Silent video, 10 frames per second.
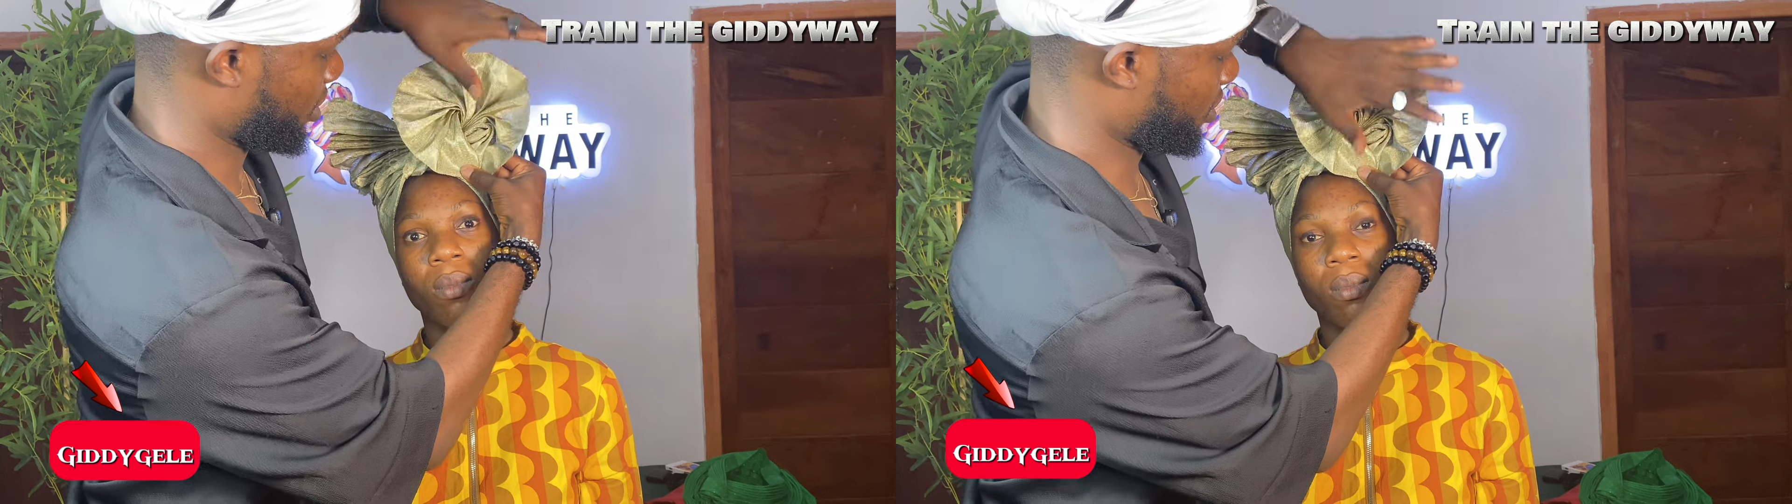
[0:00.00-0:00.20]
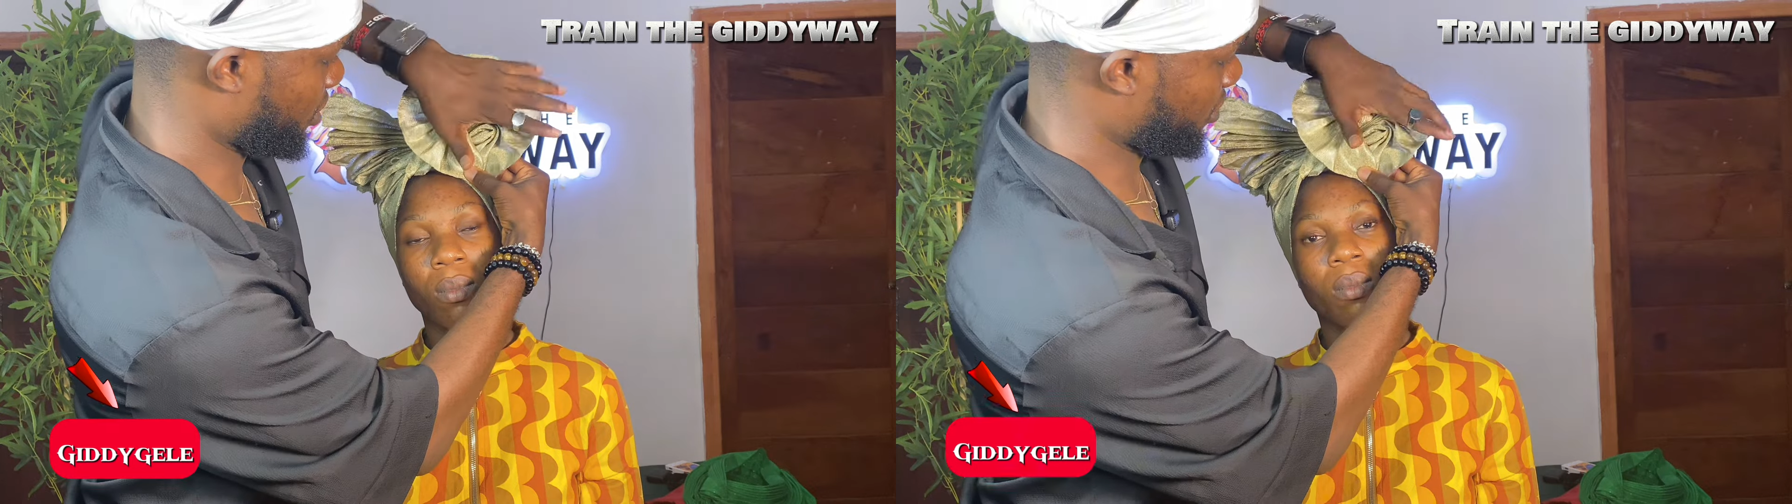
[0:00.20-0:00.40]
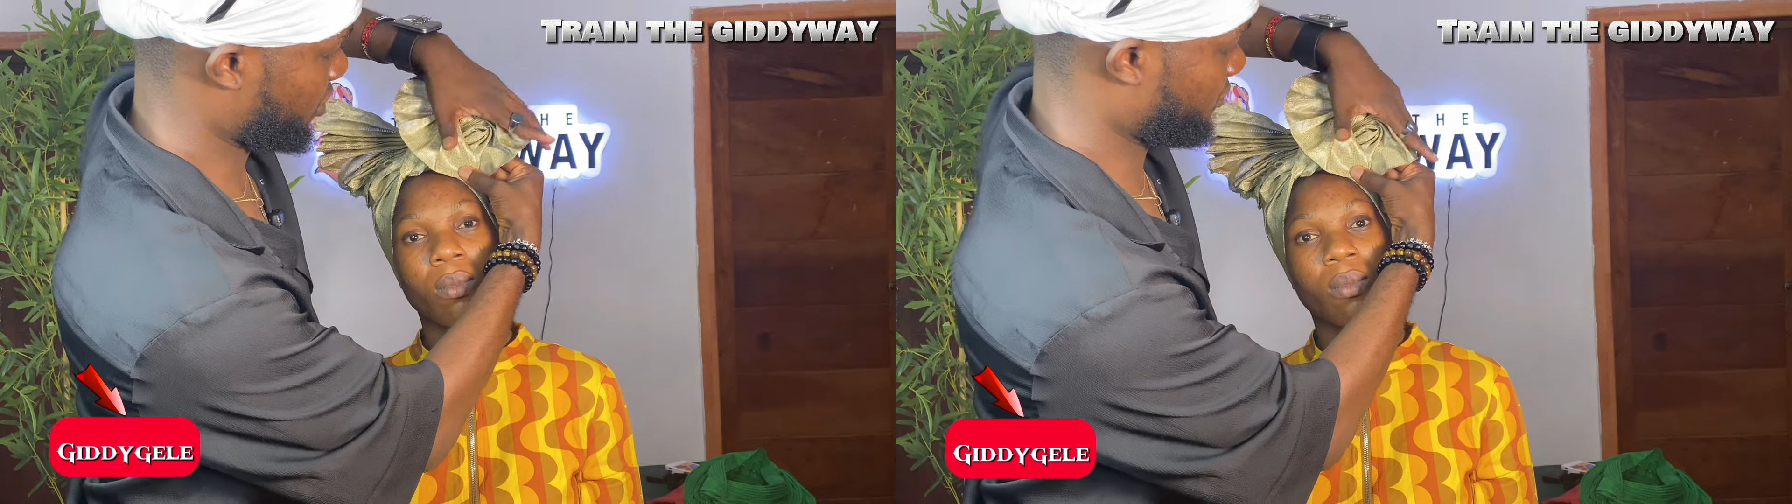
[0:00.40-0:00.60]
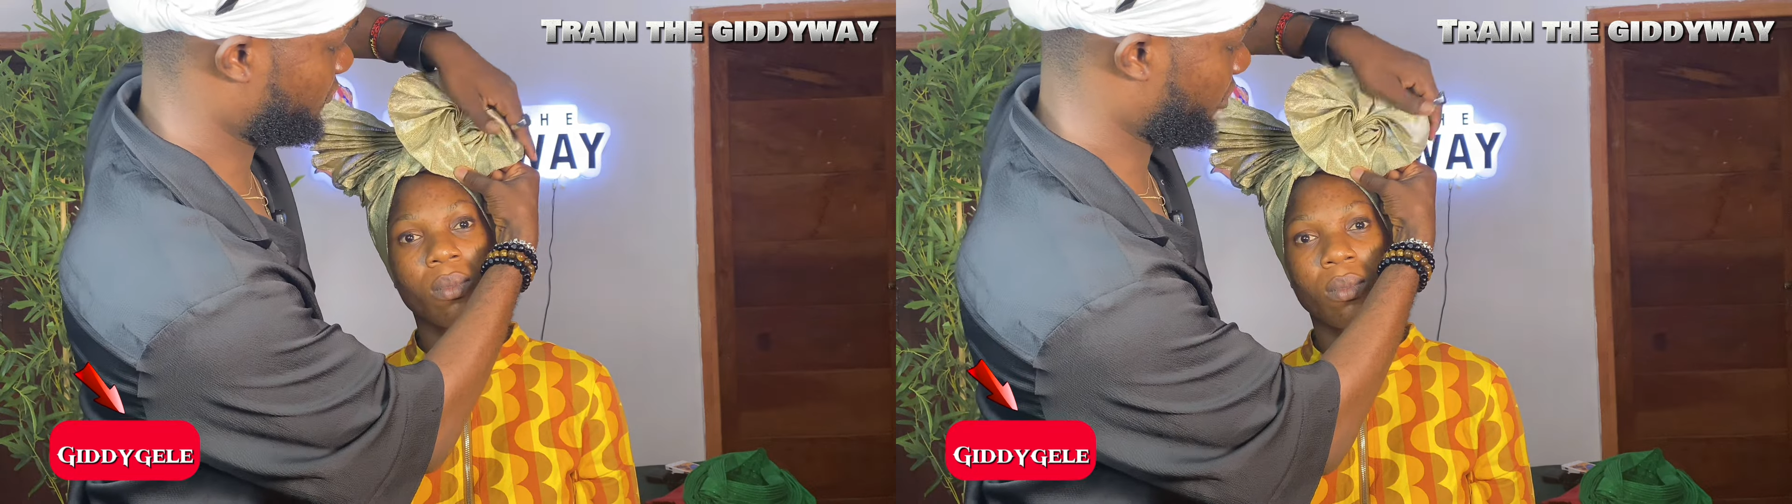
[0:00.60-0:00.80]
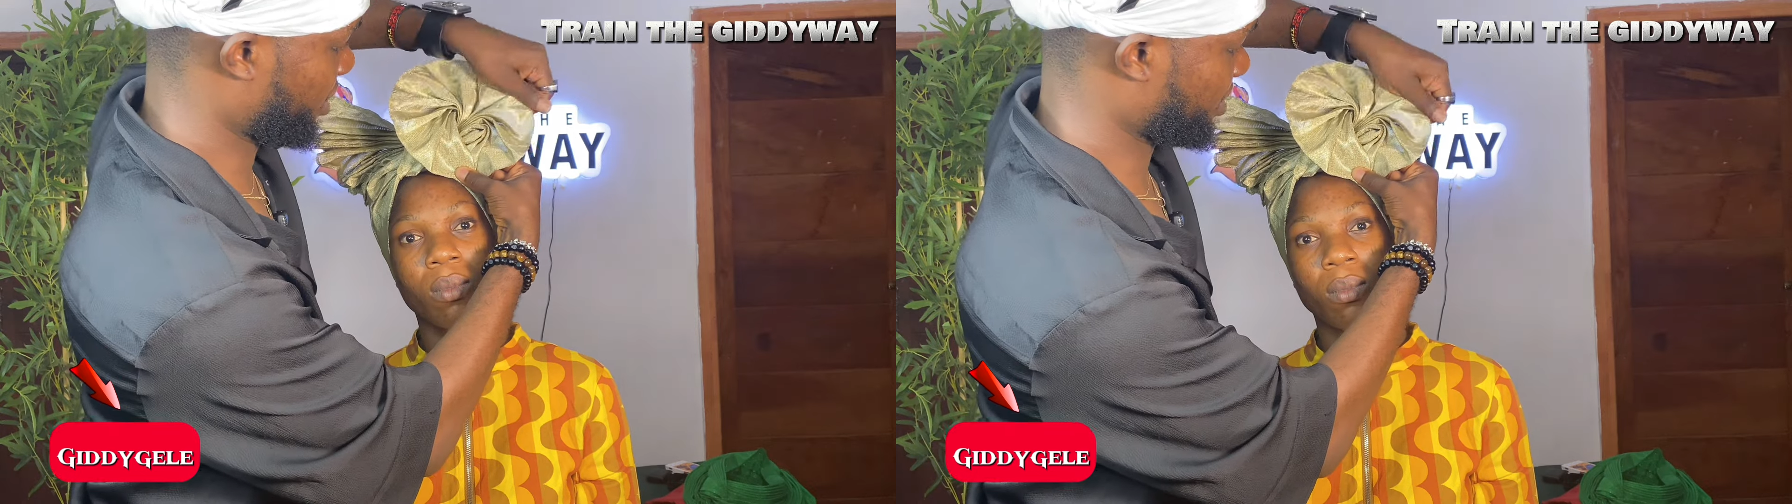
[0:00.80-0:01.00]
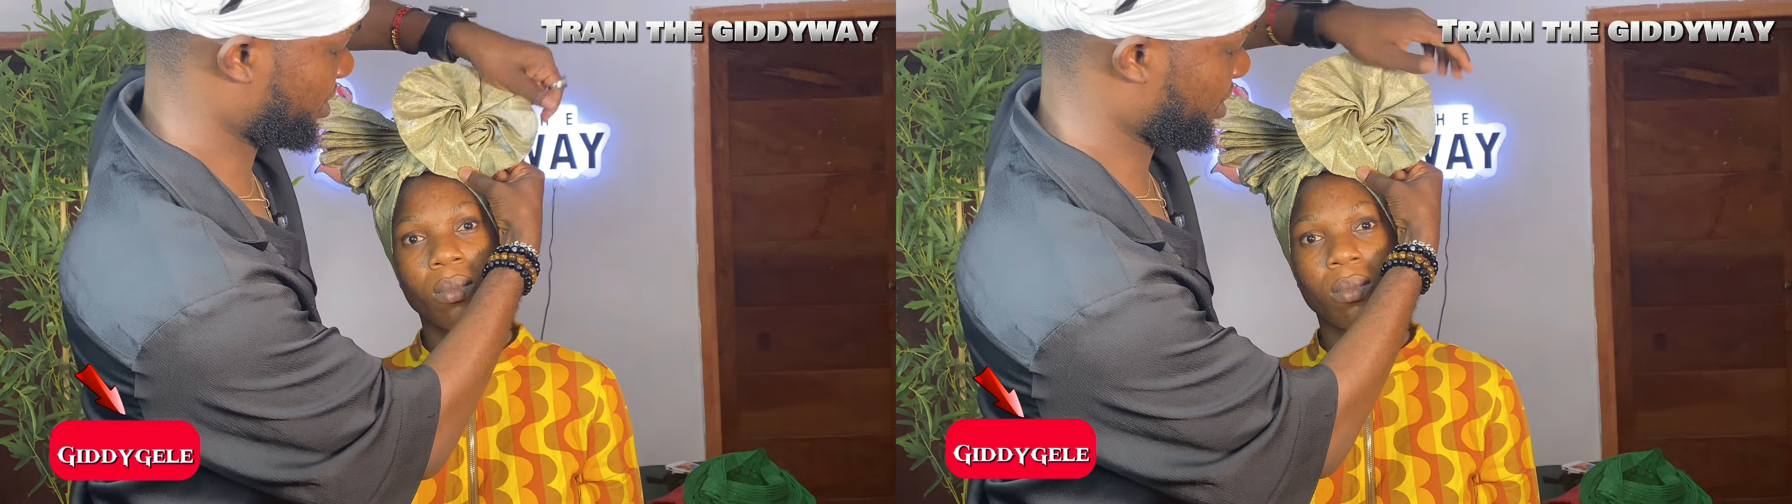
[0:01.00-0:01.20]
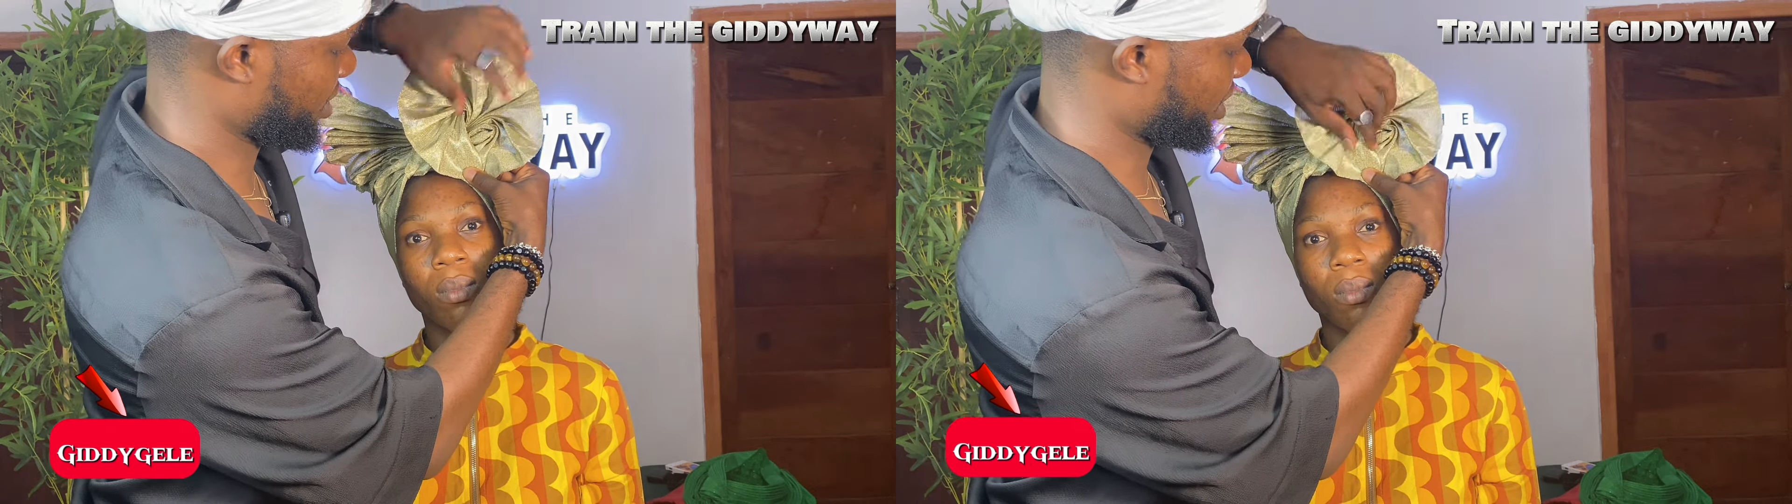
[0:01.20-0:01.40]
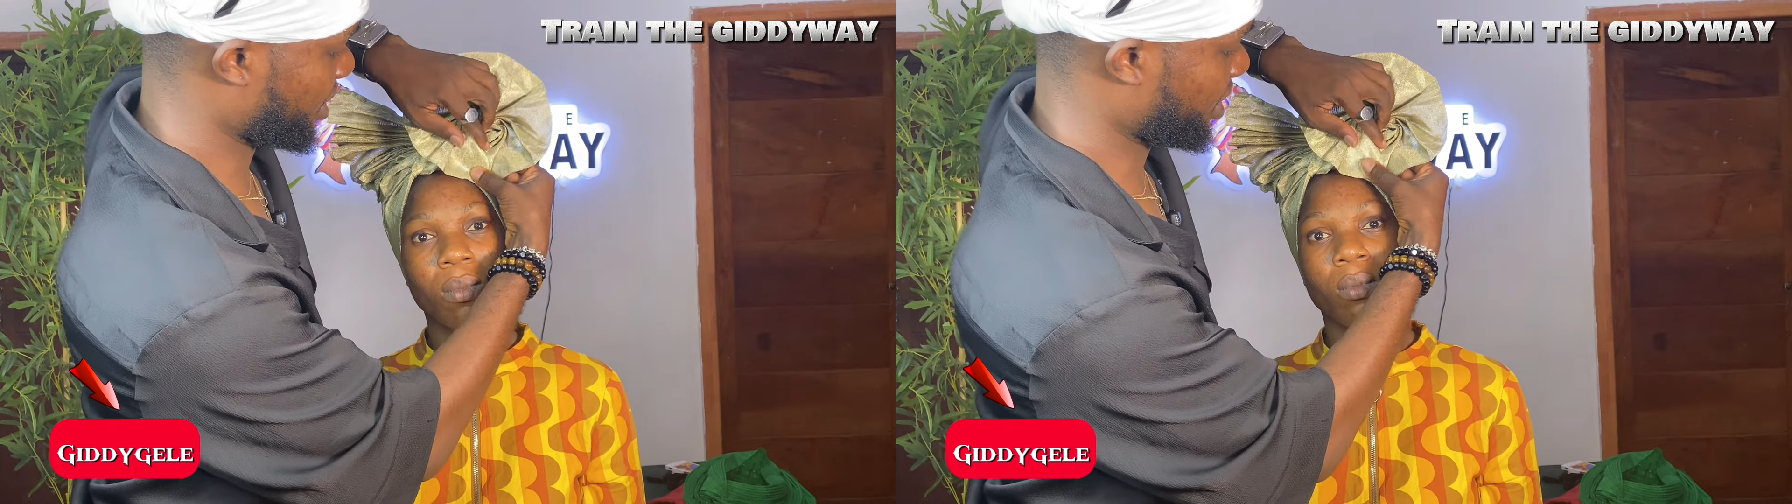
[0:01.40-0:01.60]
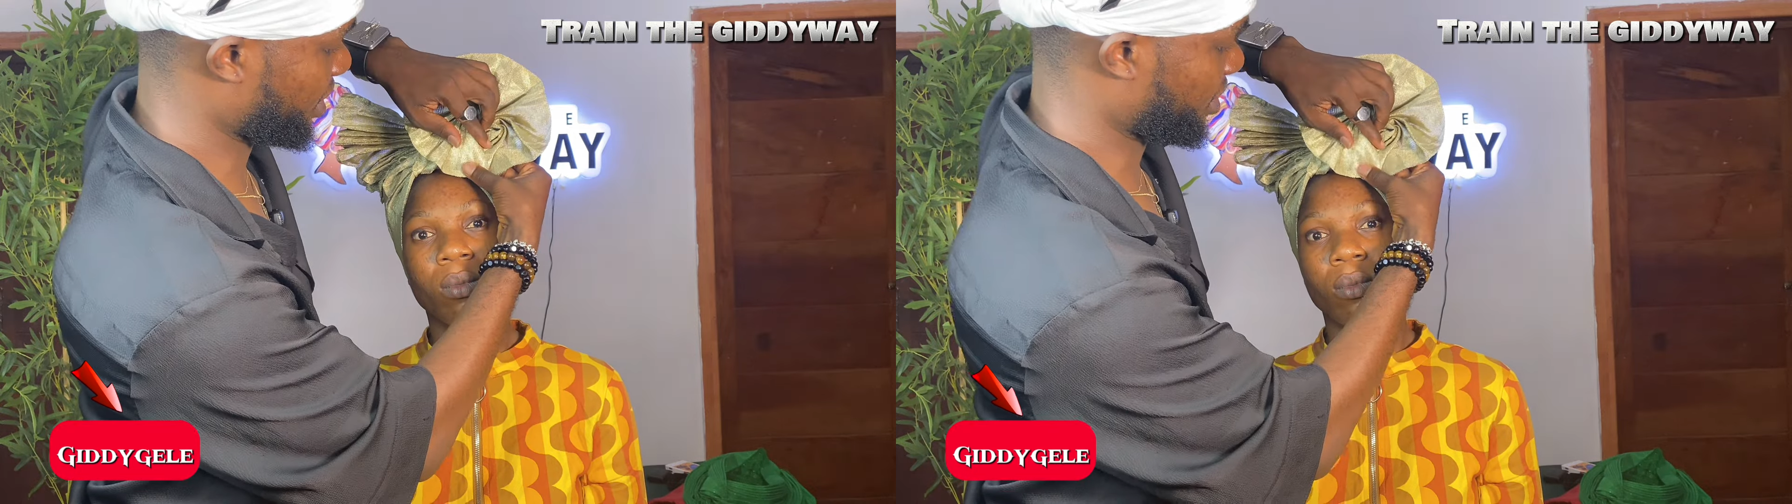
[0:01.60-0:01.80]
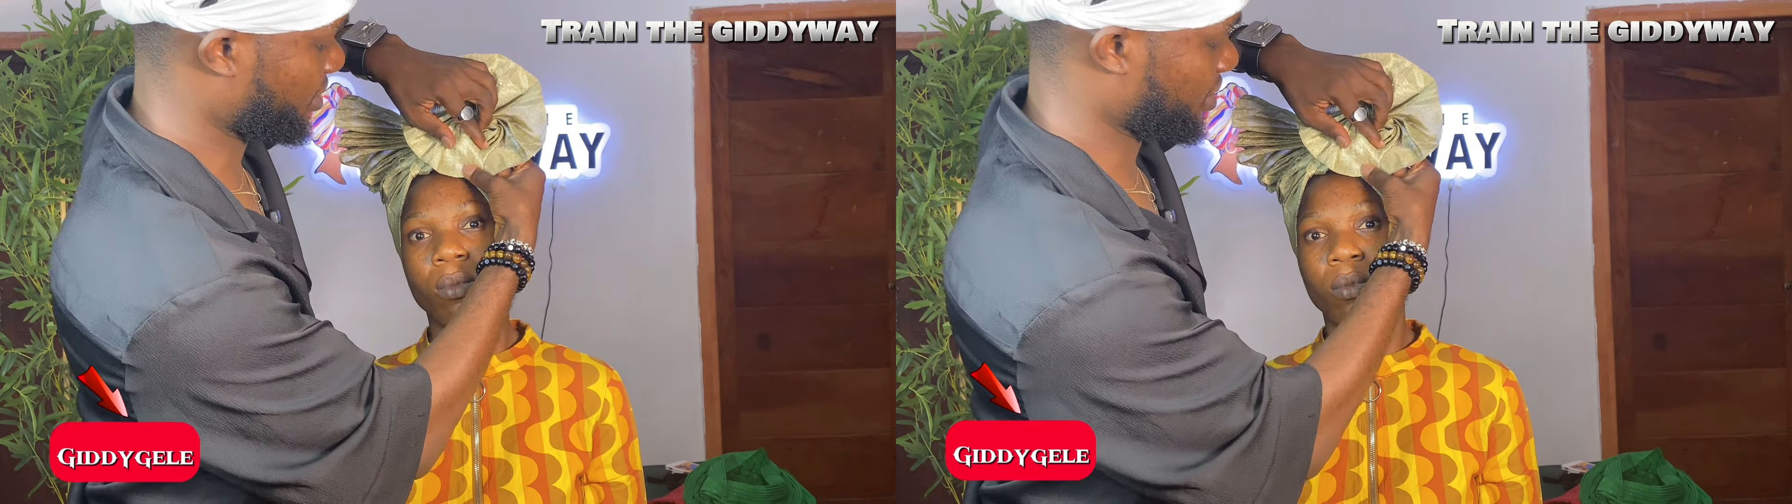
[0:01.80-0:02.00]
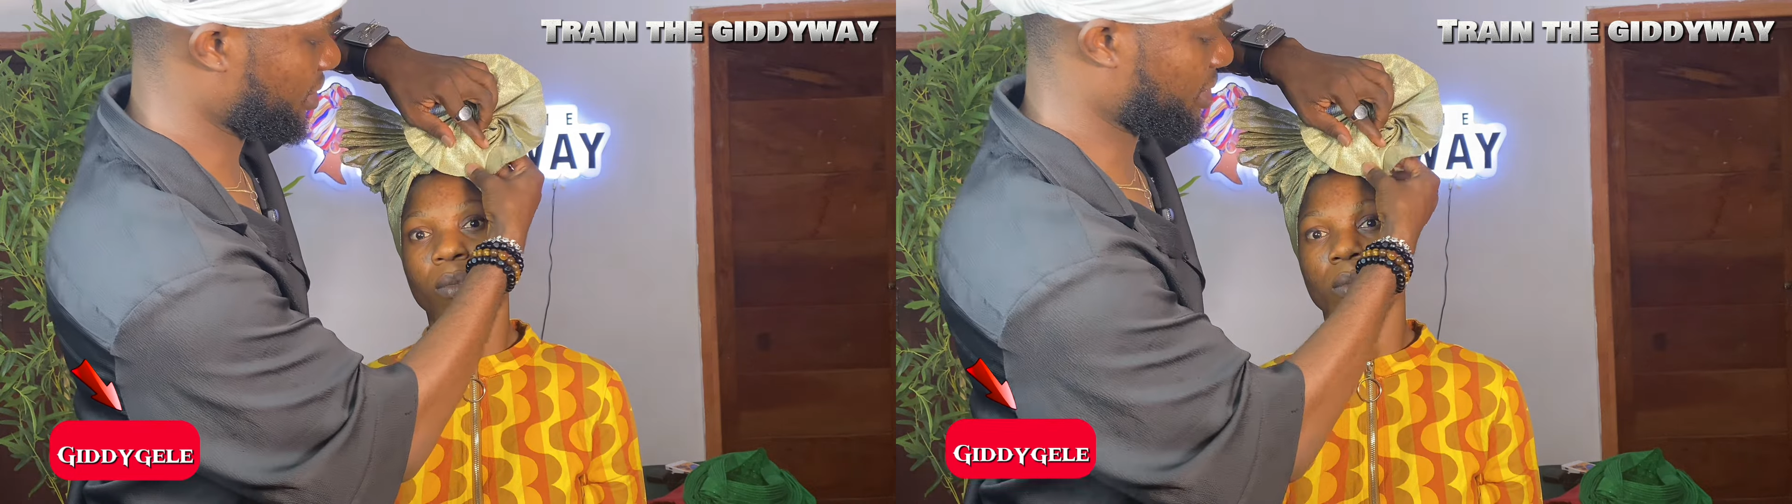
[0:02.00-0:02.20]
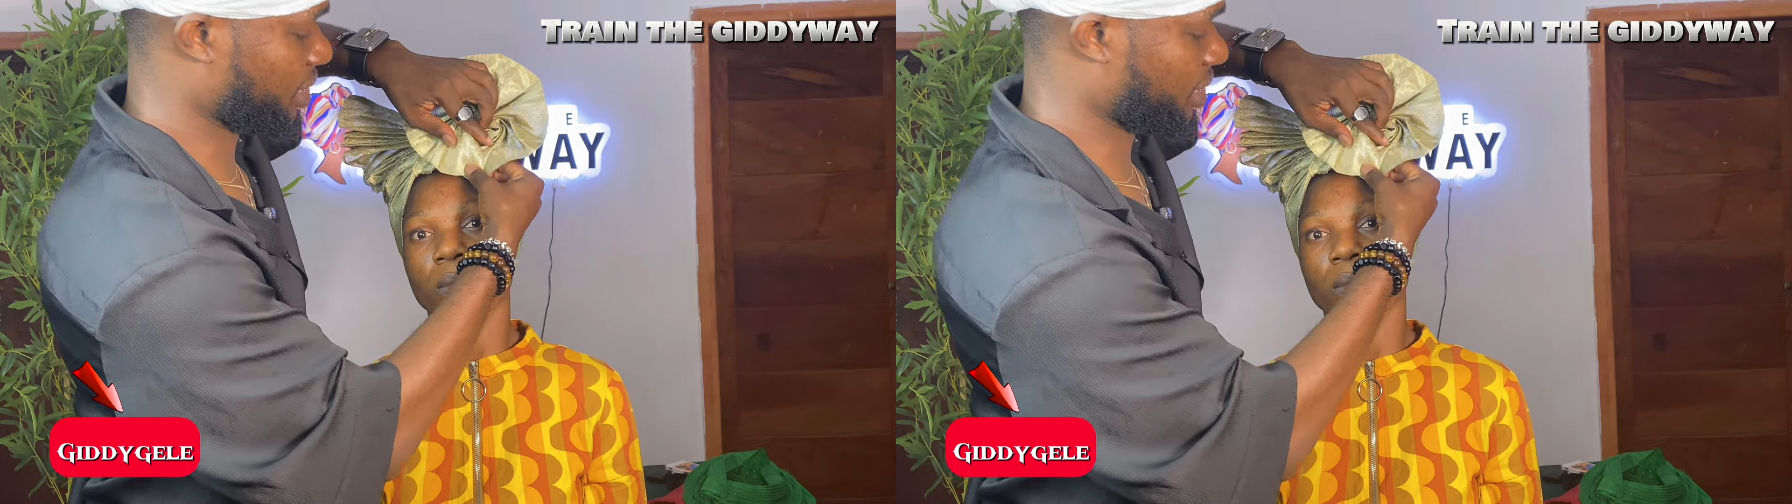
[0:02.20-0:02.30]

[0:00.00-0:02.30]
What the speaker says: The difference in Gele is